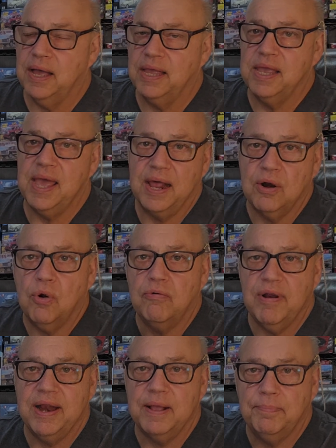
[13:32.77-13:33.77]
he had
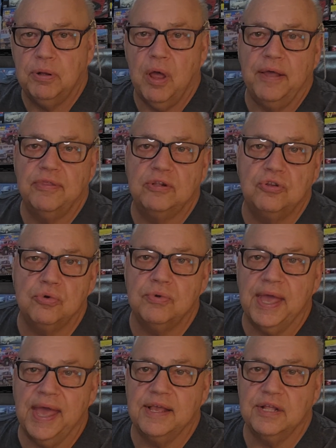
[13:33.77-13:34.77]
already applied the
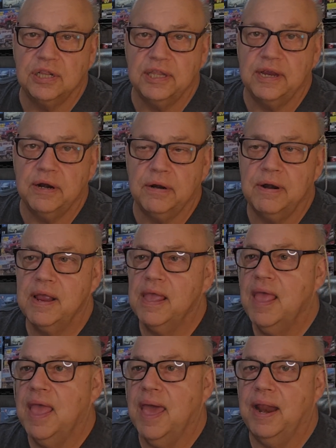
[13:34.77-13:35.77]
2K clear,
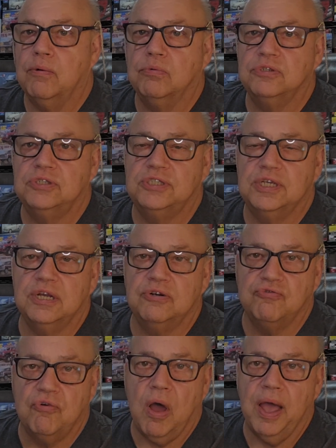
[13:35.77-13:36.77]
and it was
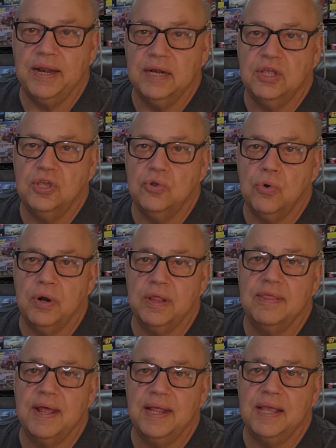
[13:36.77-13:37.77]
dried and cured,
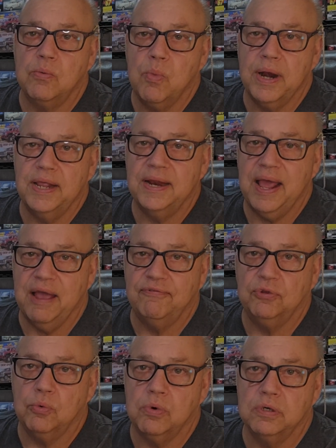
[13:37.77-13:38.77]
and then he went in
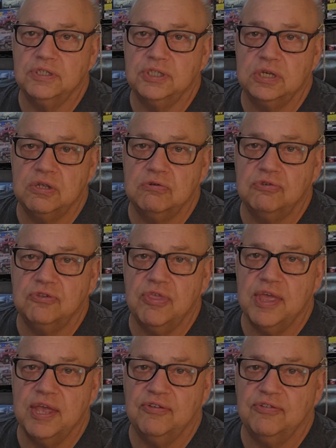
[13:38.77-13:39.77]
afterwards and used
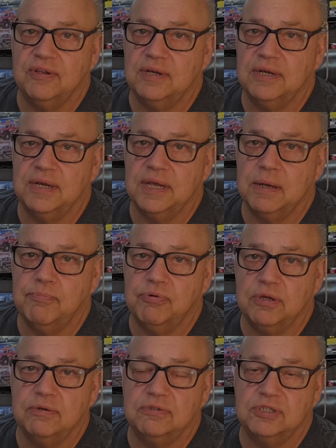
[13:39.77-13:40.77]
this and
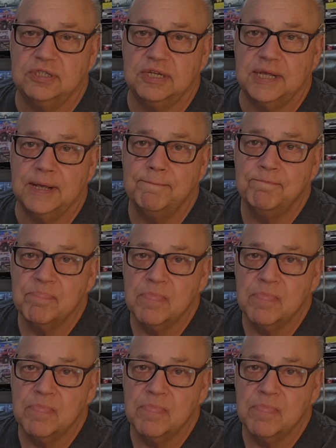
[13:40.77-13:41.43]
produced a